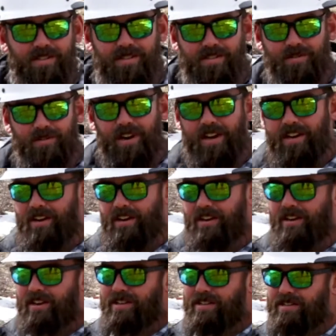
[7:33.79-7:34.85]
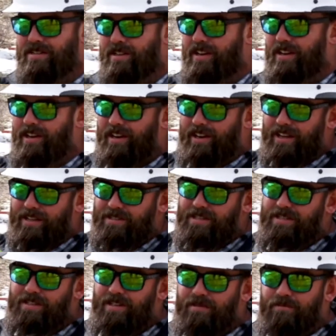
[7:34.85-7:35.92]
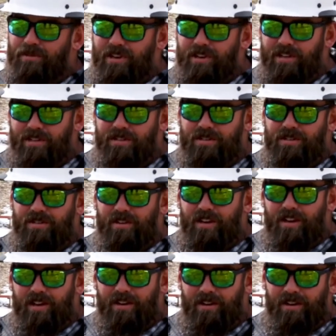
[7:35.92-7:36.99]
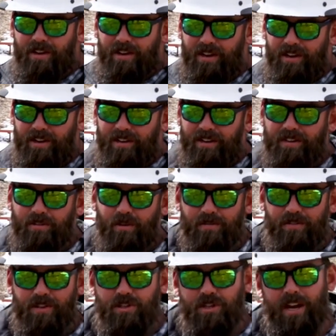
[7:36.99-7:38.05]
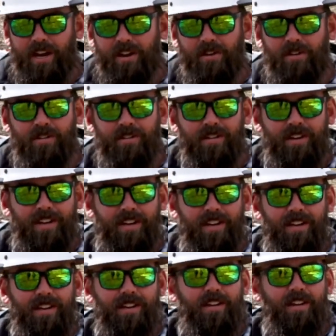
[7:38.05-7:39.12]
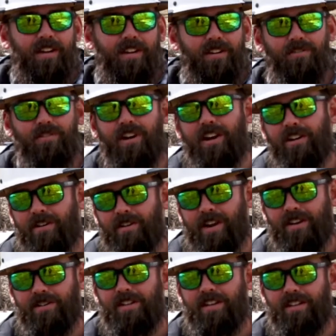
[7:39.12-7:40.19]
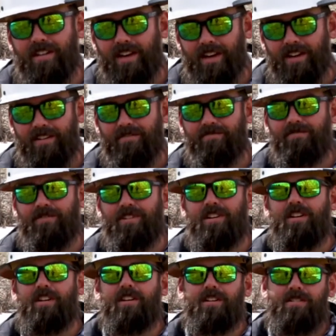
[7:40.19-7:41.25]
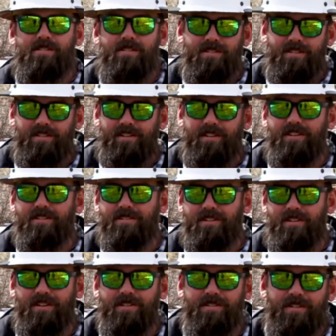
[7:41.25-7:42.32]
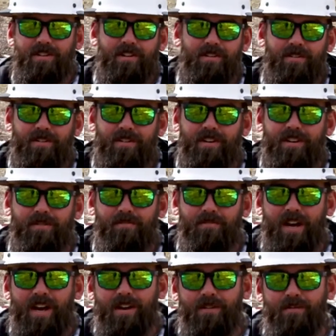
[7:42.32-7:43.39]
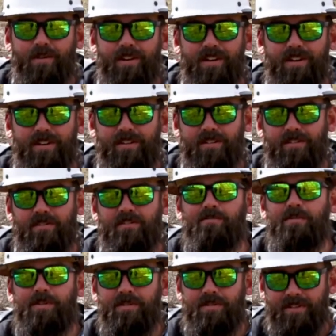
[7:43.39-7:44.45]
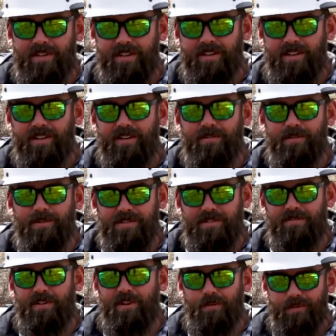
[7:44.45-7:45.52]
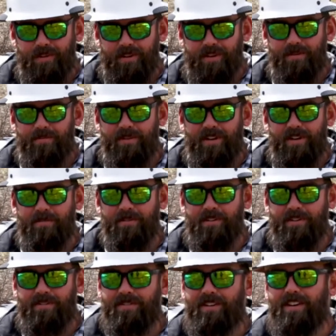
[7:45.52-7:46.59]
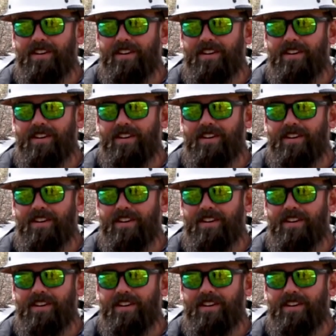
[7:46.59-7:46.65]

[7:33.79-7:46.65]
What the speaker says: So right here is an existing bridge over the channel, and Naranjo actually did that years and years and years ago, back when Herman was involved with the company, I believe.